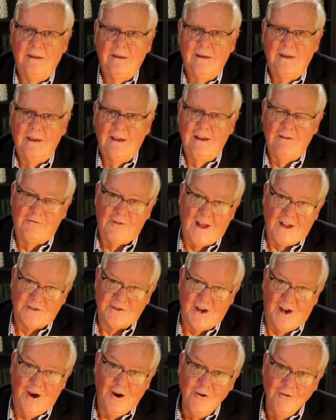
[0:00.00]
If that's
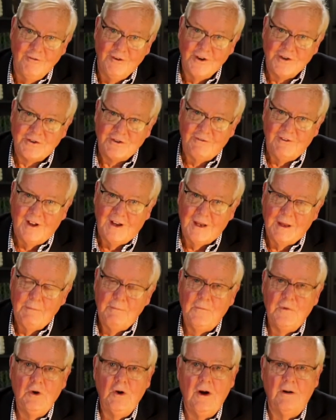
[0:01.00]

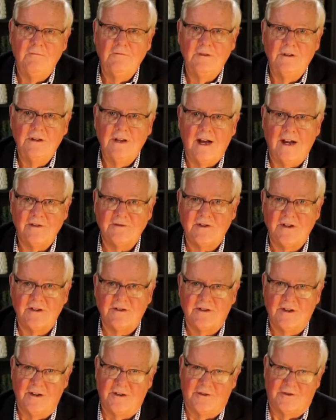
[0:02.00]
overdeveloped, you have
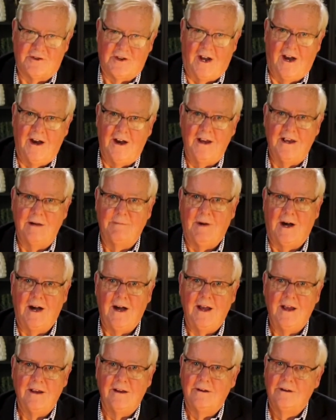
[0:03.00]
narcissists, I am
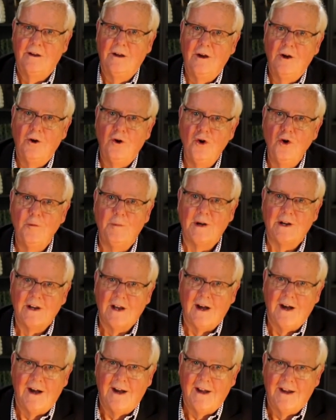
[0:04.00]
I and who but
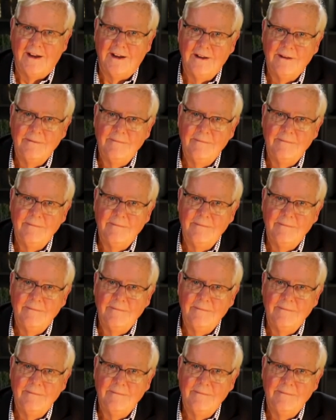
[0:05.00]
I.